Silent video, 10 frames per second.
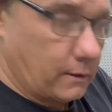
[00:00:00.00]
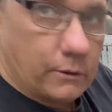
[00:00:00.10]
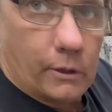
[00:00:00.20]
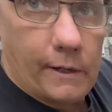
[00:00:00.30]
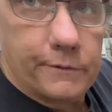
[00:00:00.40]

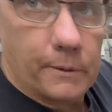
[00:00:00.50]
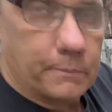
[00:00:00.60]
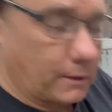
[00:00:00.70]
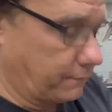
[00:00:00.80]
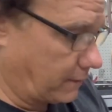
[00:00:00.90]
You'll have
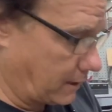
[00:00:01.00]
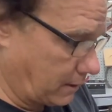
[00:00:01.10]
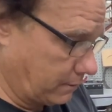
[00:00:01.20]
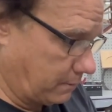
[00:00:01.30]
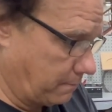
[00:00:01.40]
something to
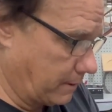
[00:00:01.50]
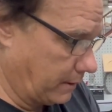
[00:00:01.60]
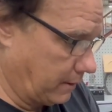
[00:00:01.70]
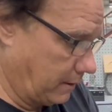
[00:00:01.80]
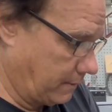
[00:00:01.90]
follow, but
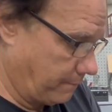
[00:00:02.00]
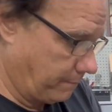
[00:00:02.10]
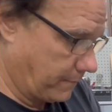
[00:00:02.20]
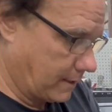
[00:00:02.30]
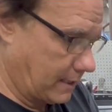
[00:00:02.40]

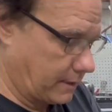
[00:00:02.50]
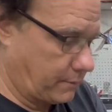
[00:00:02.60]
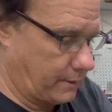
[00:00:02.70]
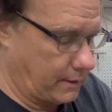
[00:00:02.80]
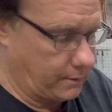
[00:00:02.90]
that's the
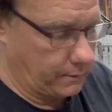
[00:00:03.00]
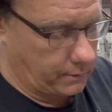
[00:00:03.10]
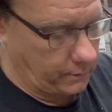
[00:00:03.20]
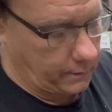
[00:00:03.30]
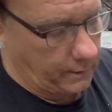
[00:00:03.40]
way I do it. So
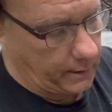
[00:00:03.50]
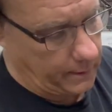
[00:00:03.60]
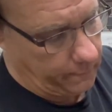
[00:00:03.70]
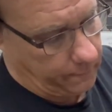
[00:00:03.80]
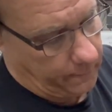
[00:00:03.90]
you're going to
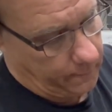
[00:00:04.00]
have